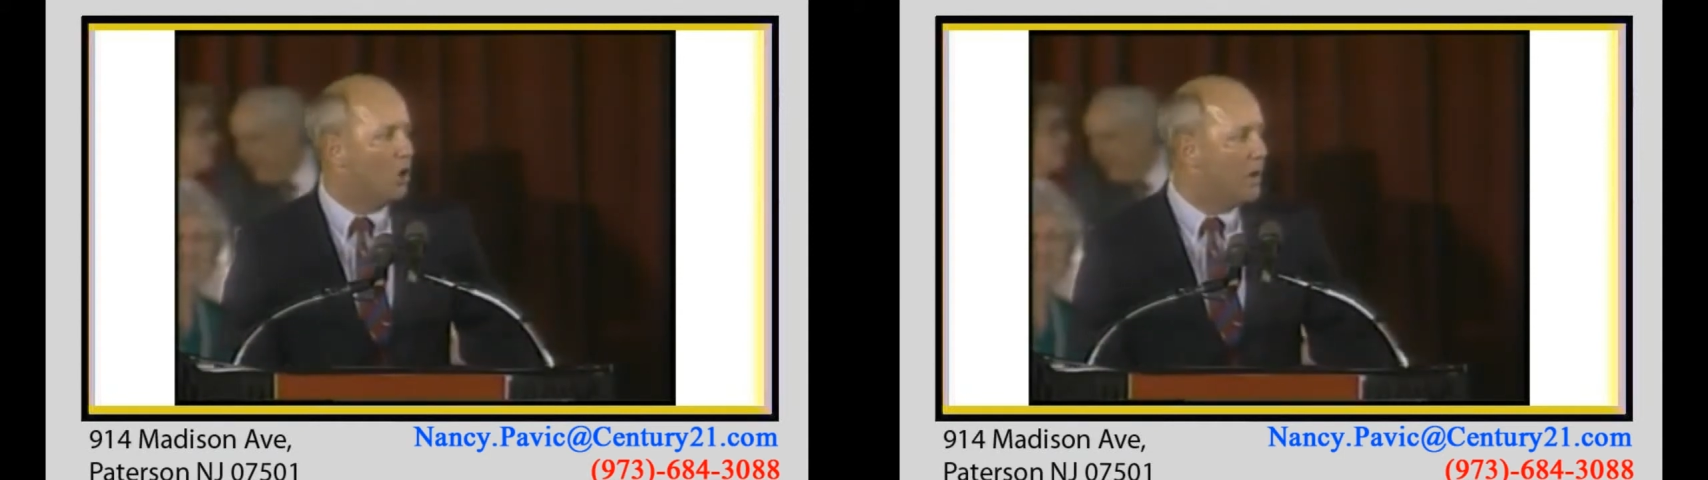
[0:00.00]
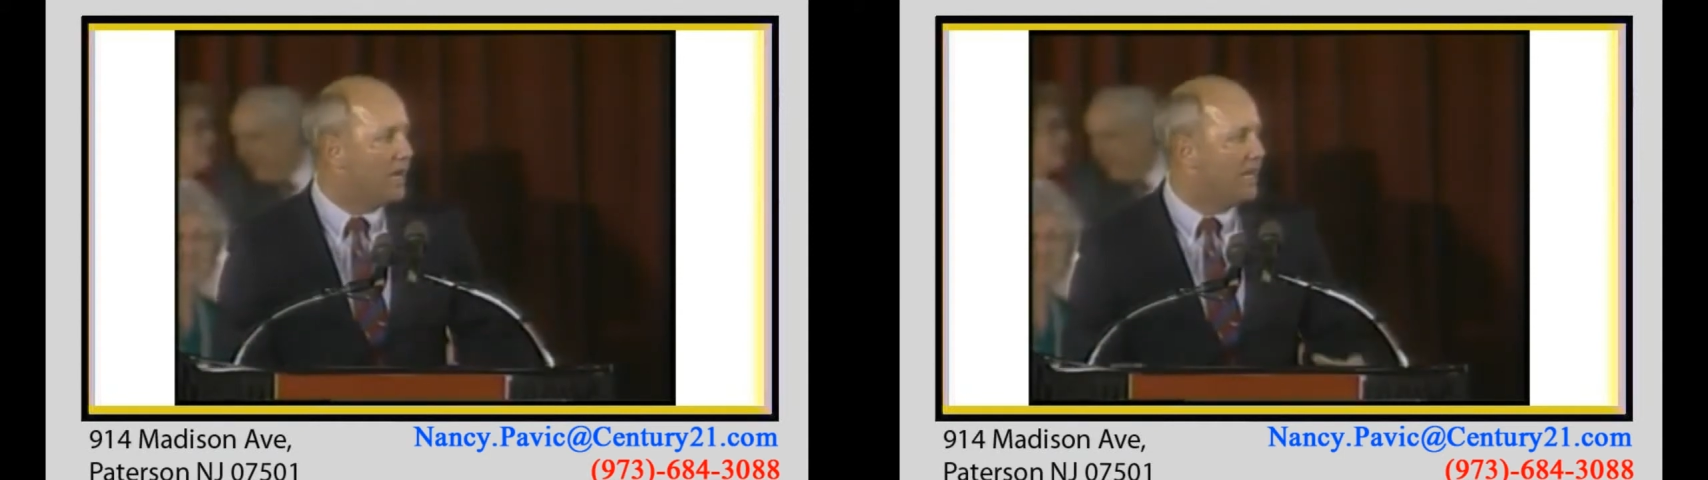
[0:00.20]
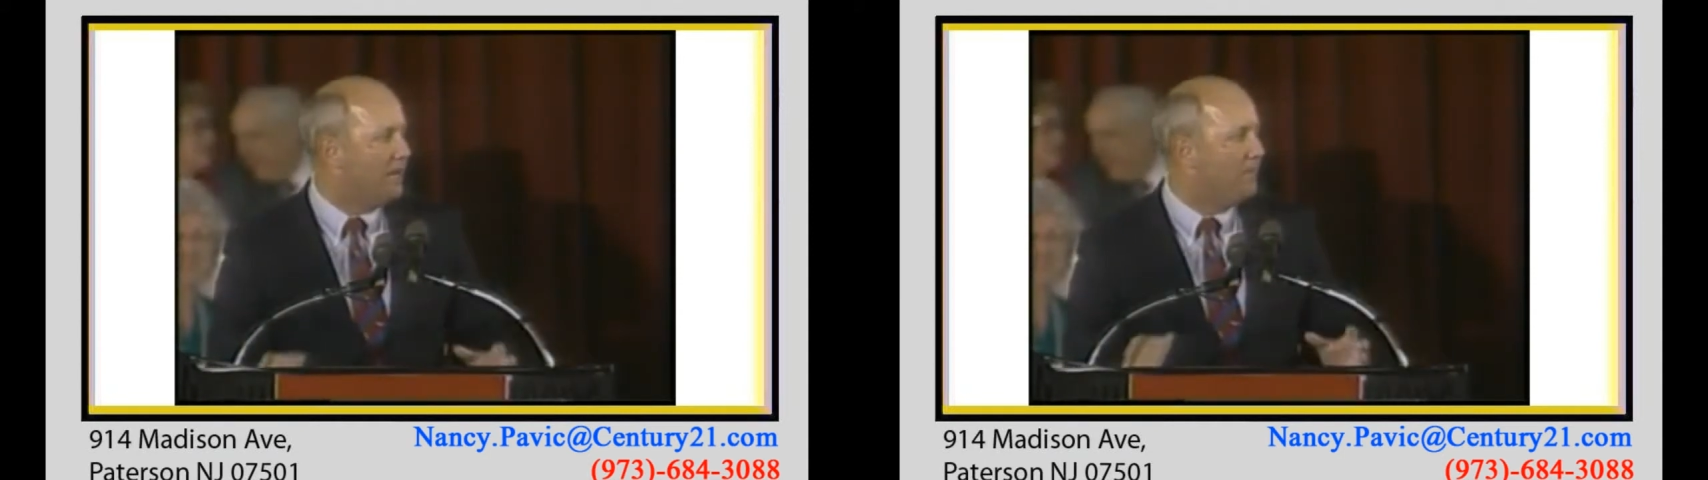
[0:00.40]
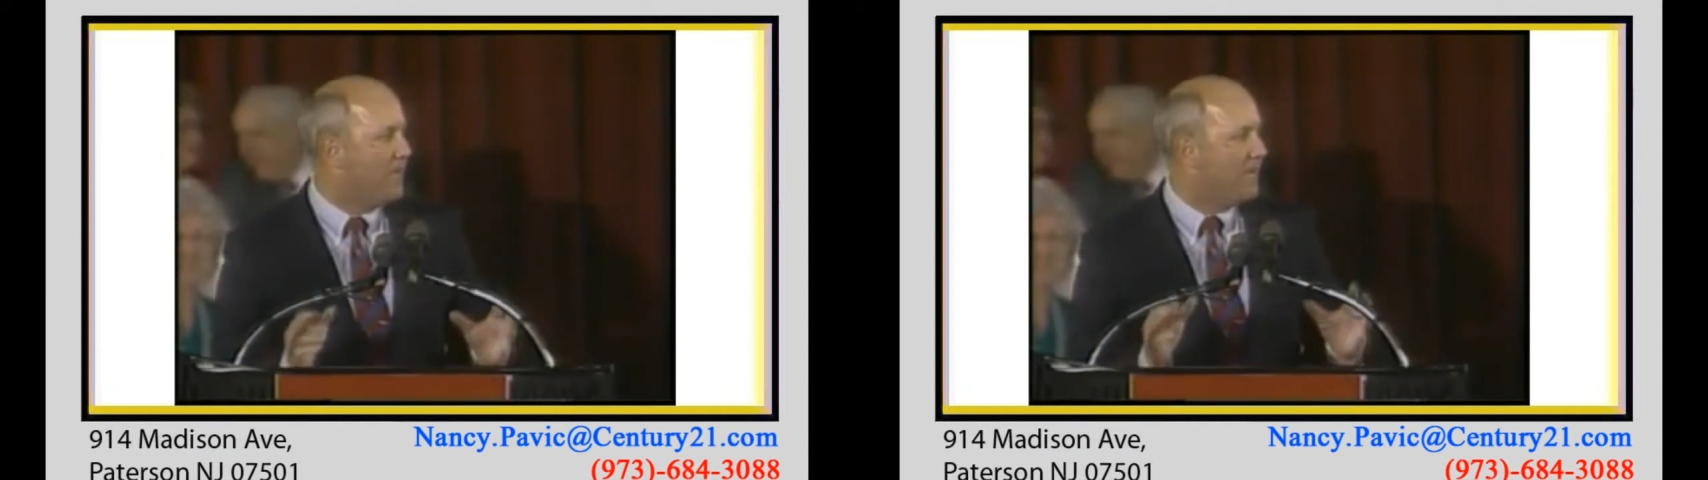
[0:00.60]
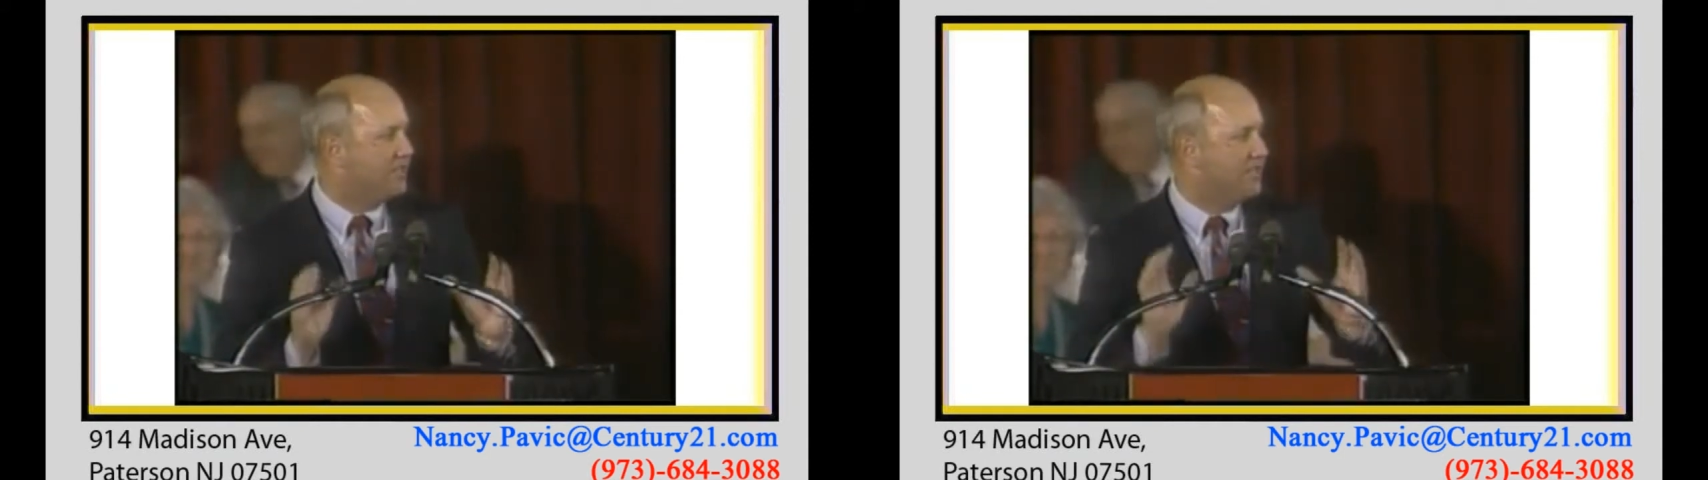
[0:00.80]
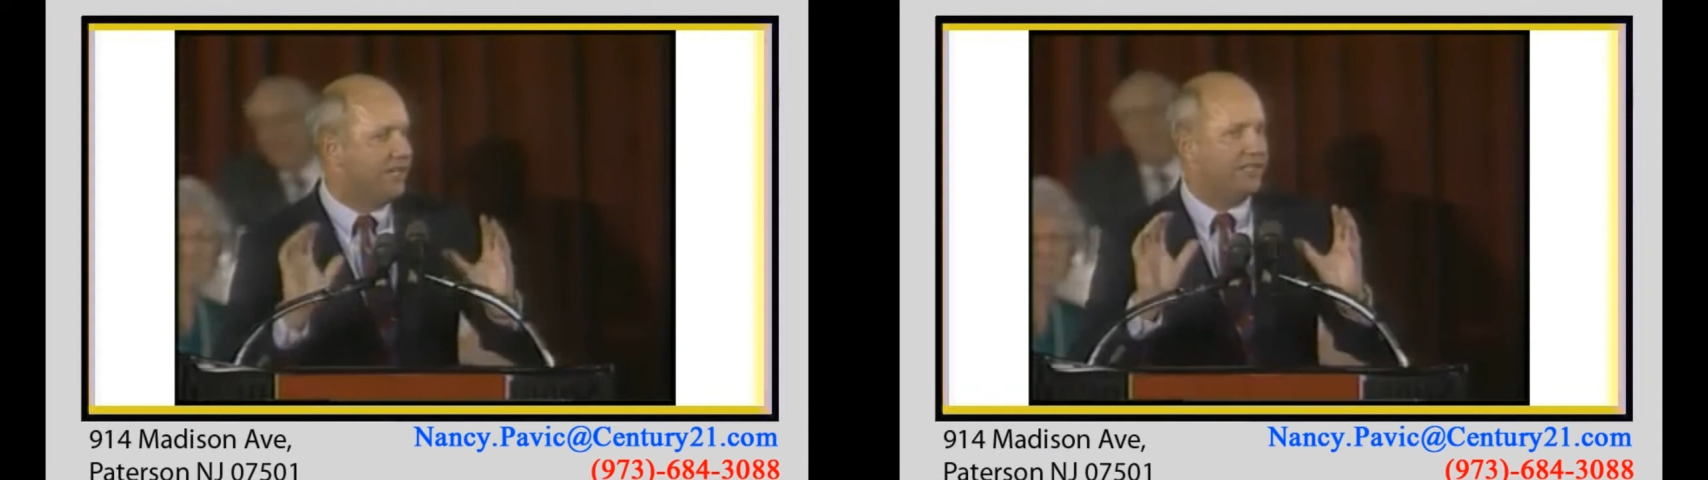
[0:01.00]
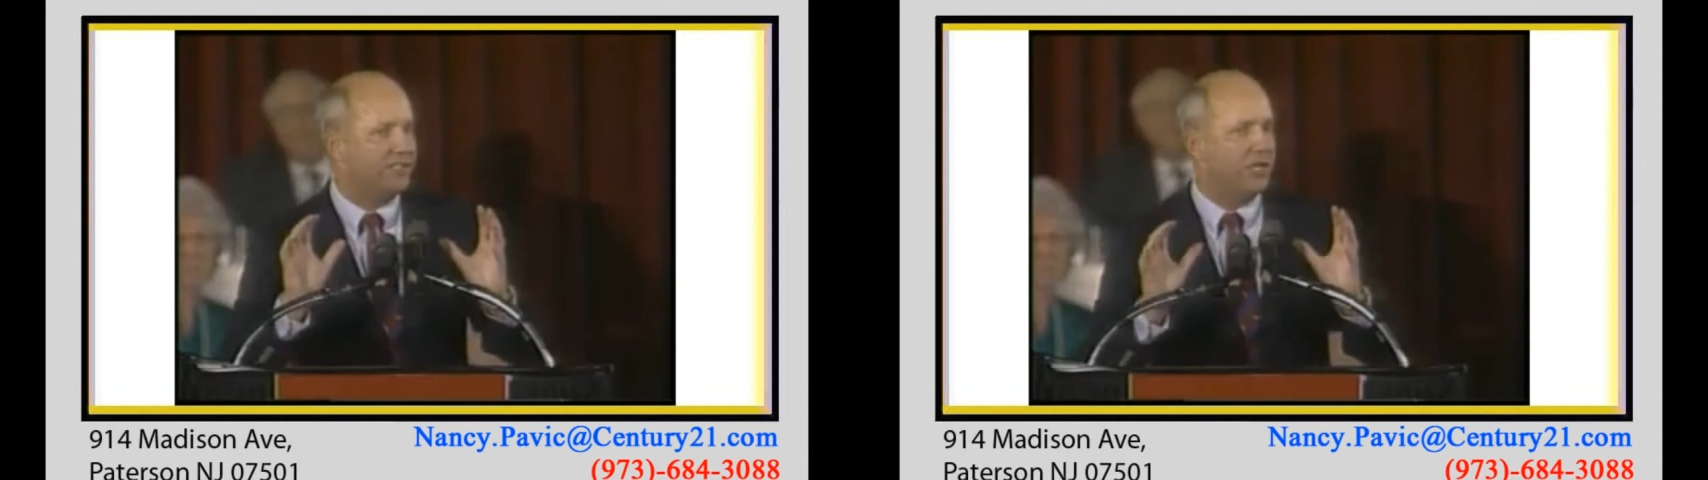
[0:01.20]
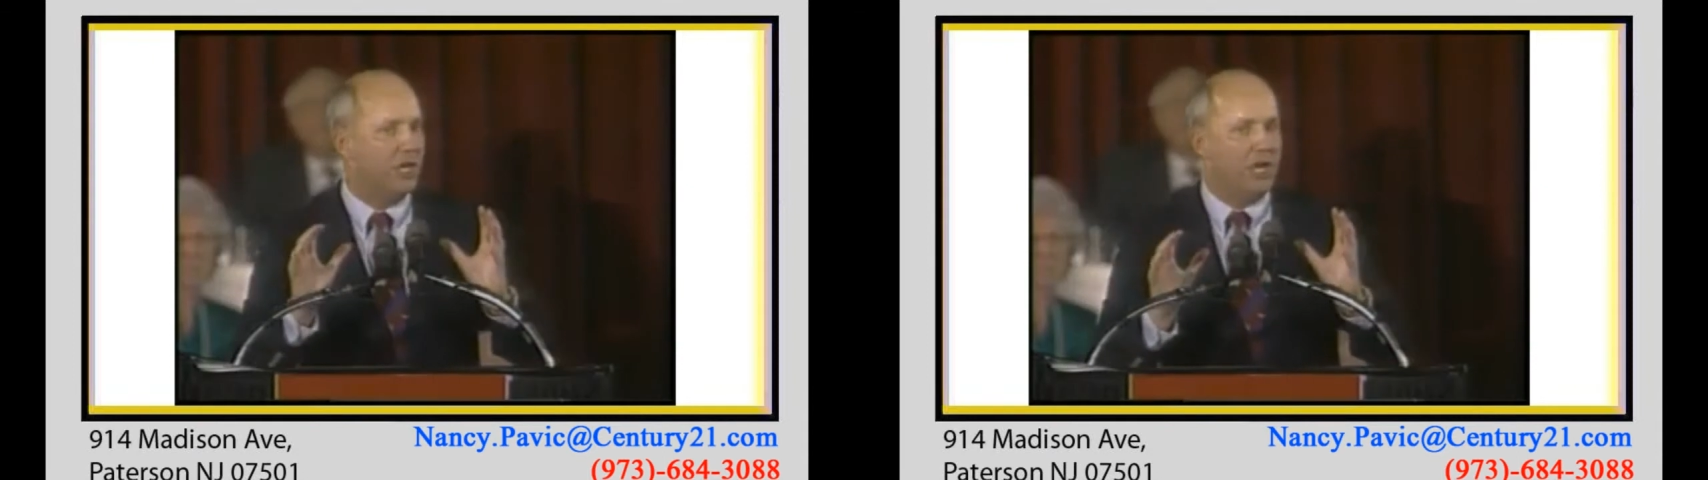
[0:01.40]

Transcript: win in business,